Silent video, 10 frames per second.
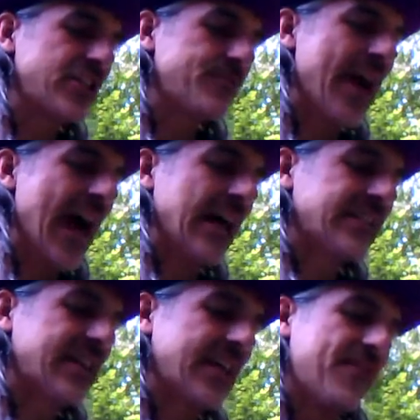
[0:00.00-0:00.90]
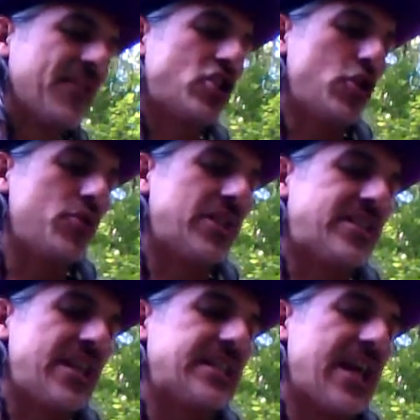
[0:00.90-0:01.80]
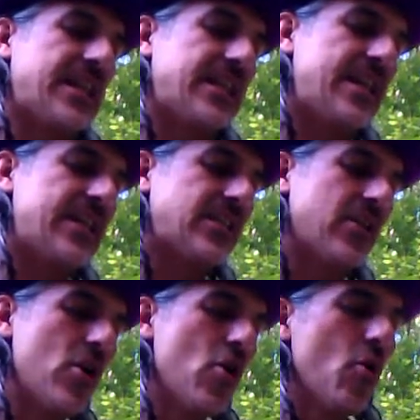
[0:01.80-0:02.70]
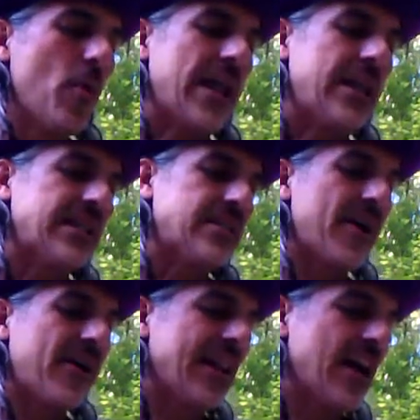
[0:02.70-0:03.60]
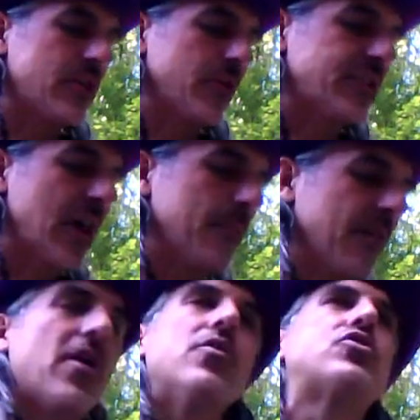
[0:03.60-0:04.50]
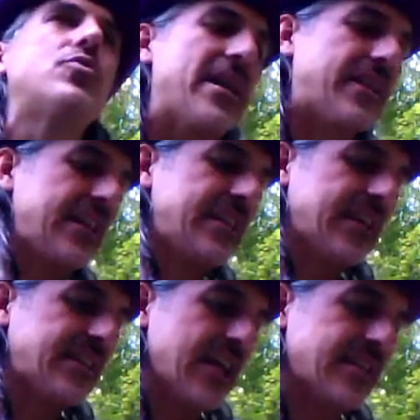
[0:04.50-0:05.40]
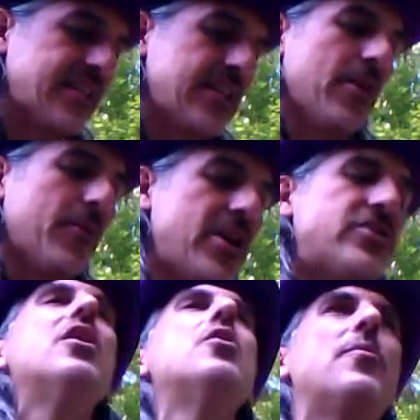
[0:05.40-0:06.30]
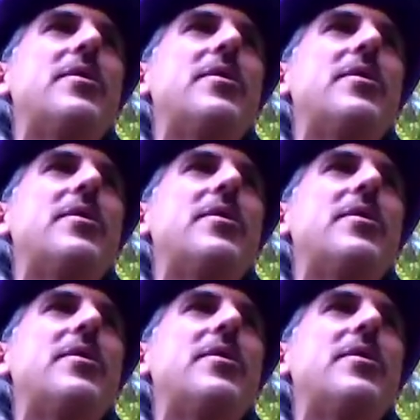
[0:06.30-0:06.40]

may ask, given two distinct entities, when does the mereological sum of those two entities exist? In other words, when we